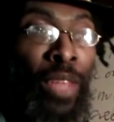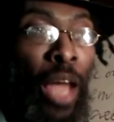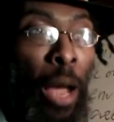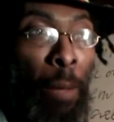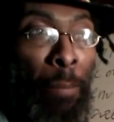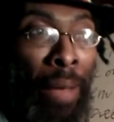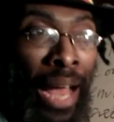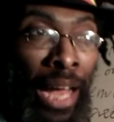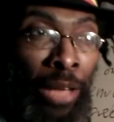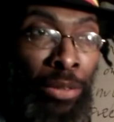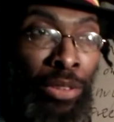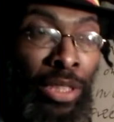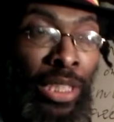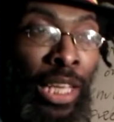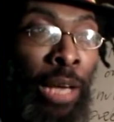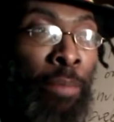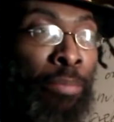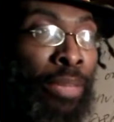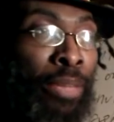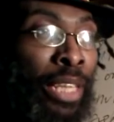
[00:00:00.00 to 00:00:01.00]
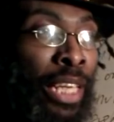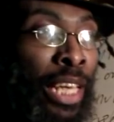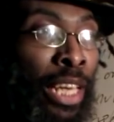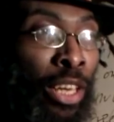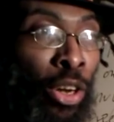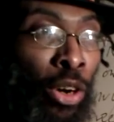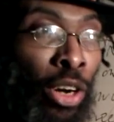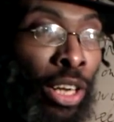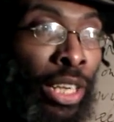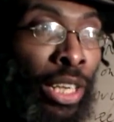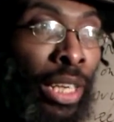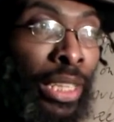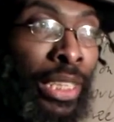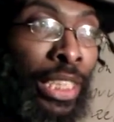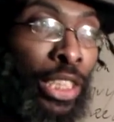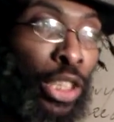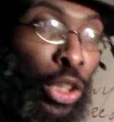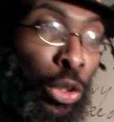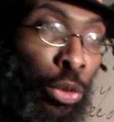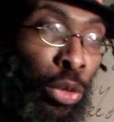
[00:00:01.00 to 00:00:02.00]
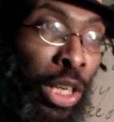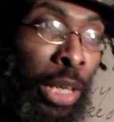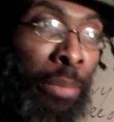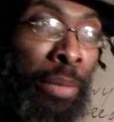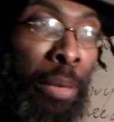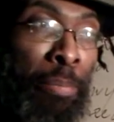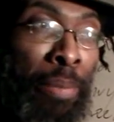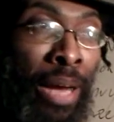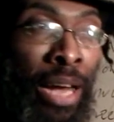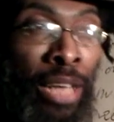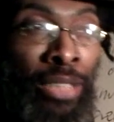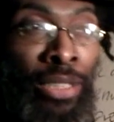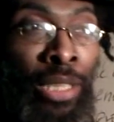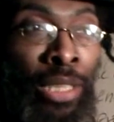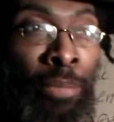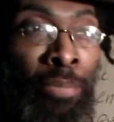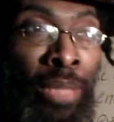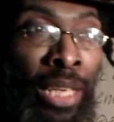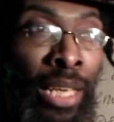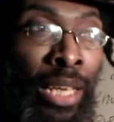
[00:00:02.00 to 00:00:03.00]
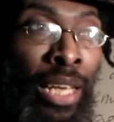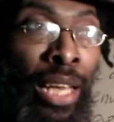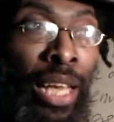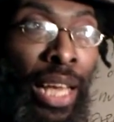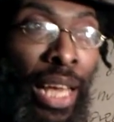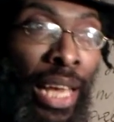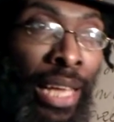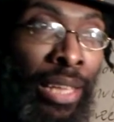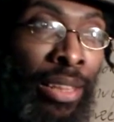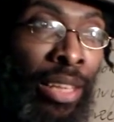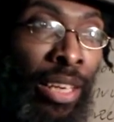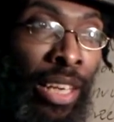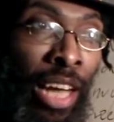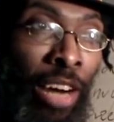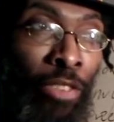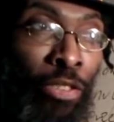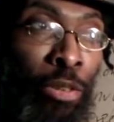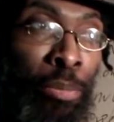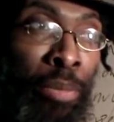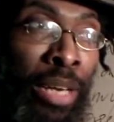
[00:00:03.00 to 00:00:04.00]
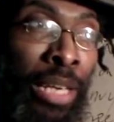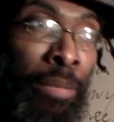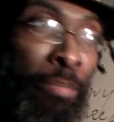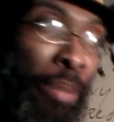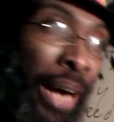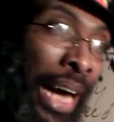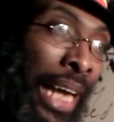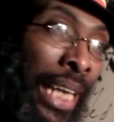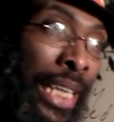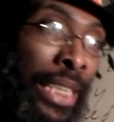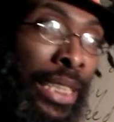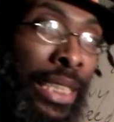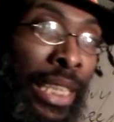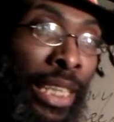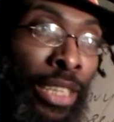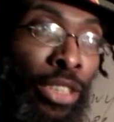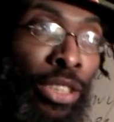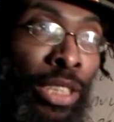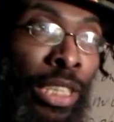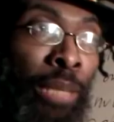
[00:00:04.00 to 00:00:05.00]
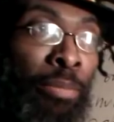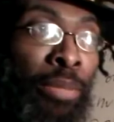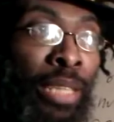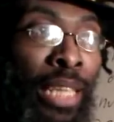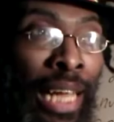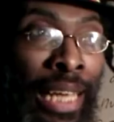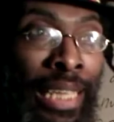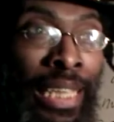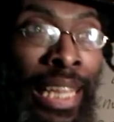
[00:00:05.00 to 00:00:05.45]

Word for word: about something or a disagreement about something in the government, politics, or something like